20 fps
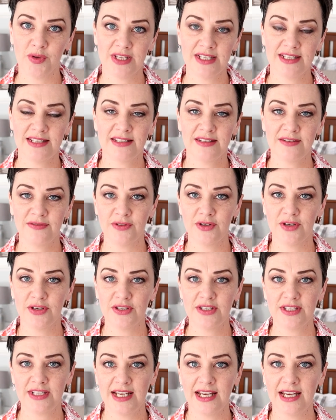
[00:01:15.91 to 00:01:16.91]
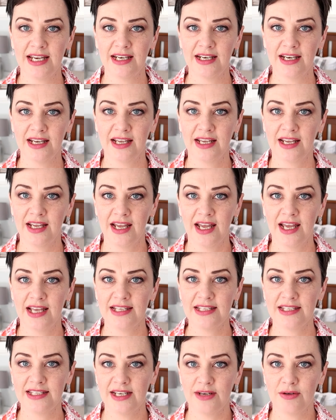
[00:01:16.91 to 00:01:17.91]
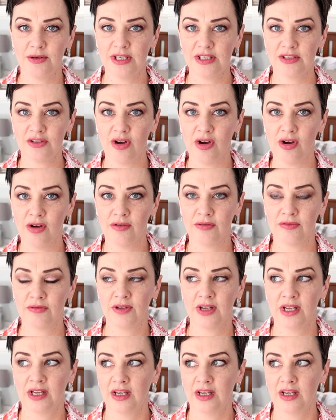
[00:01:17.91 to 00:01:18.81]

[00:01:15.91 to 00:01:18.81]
This is the first in a series of,